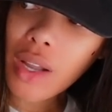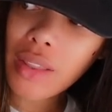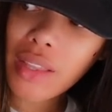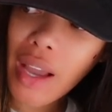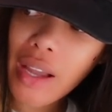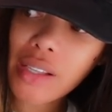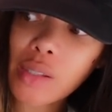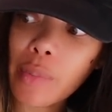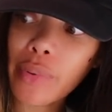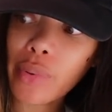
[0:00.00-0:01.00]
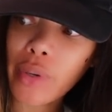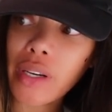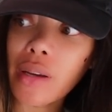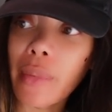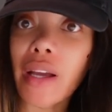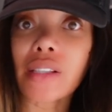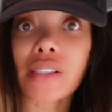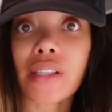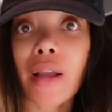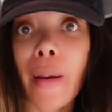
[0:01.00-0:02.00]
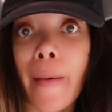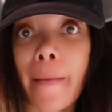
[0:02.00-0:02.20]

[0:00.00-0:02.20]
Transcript: that is pretty amazing.